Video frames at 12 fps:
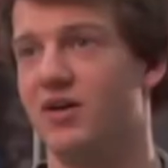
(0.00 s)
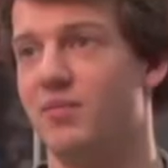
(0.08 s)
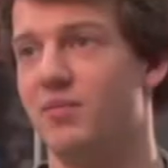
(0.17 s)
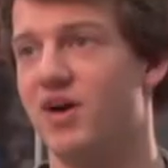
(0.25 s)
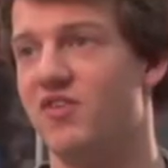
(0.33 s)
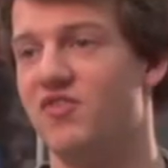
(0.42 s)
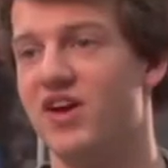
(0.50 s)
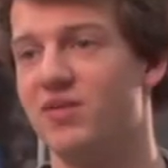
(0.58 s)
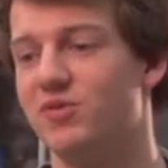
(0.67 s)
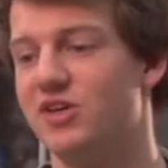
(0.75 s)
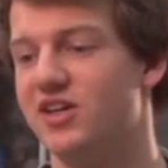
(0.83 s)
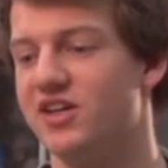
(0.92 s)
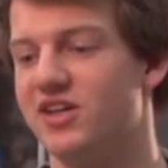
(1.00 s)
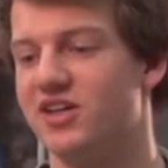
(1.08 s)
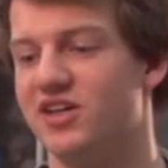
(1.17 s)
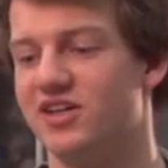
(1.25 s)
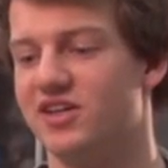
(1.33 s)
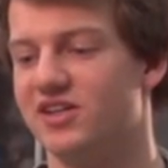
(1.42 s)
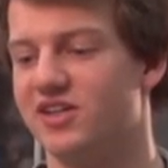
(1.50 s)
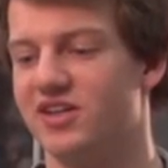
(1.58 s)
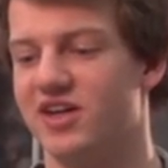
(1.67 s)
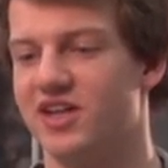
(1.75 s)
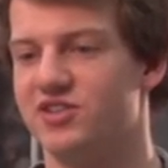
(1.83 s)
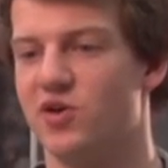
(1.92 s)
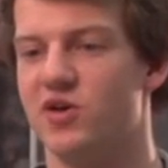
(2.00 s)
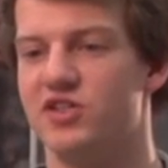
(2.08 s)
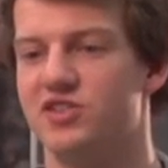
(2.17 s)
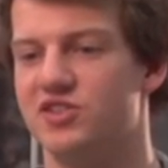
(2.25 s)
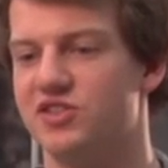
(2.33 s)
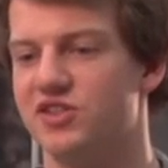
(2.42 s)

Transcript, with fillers: My family has always